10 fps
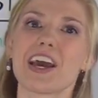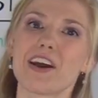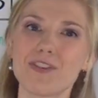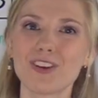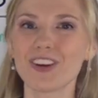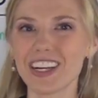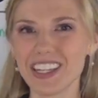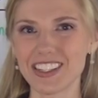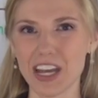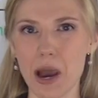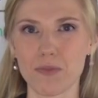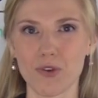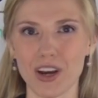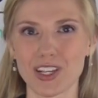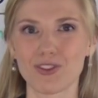If you're looking to stop
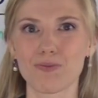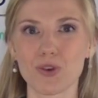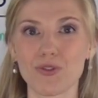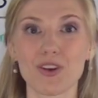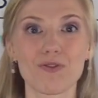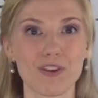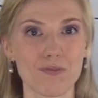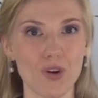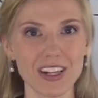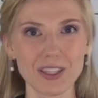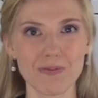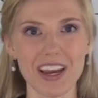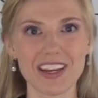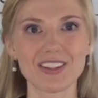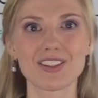noise from moving from one
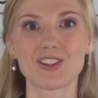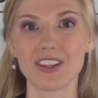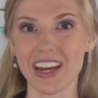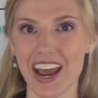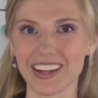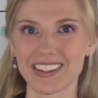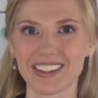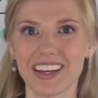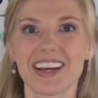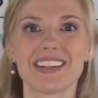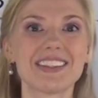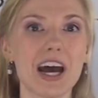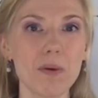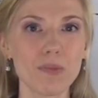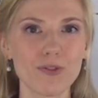space to the next,
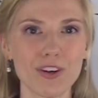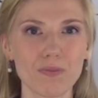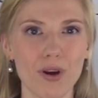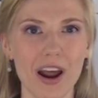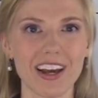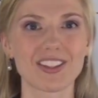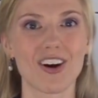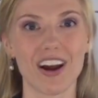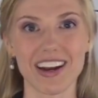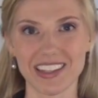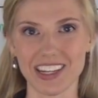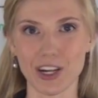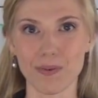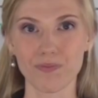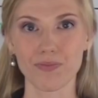soundproofing products are
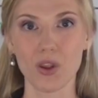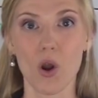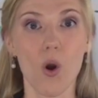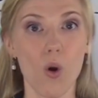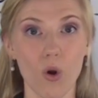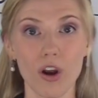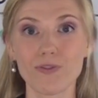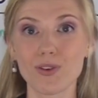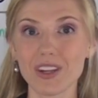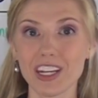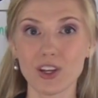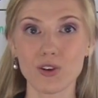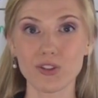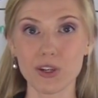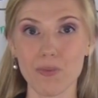ideal. Or if you need
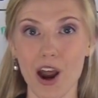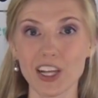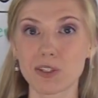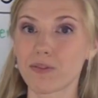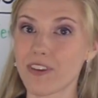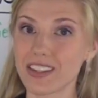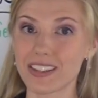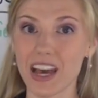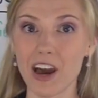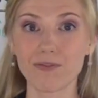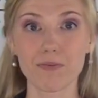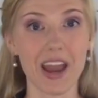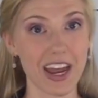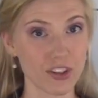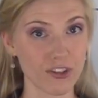acoustic products to prevent sound
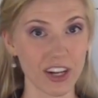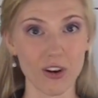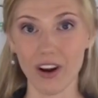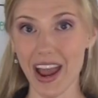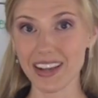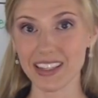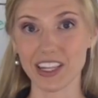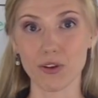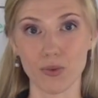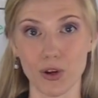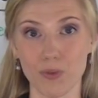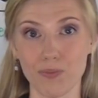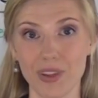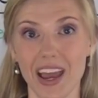from entering or exiting a room,